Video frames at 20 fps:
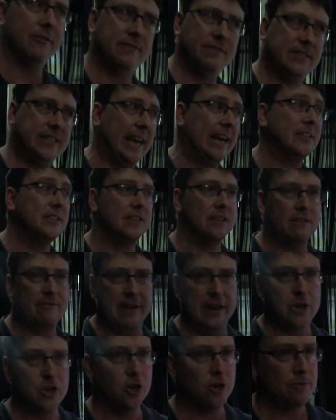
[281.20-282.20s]
sounds in the
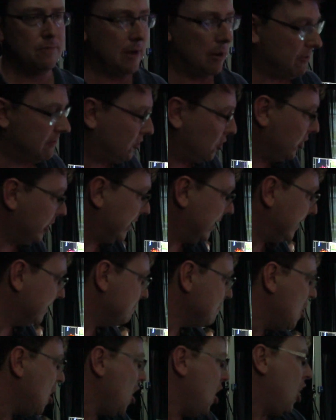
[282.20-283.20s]
venue that we've got here.
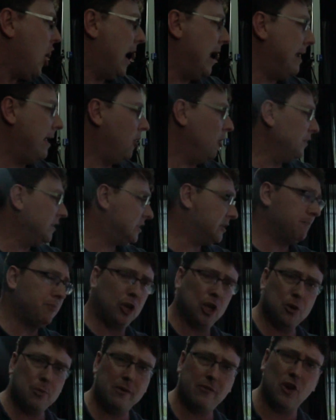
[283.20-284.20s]
On this
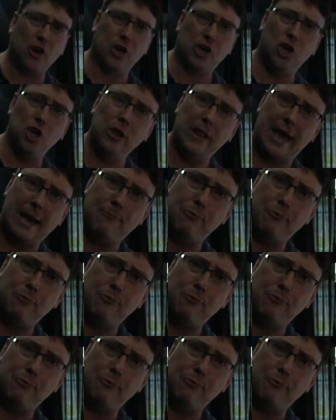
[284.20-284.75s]
computer we've got QLab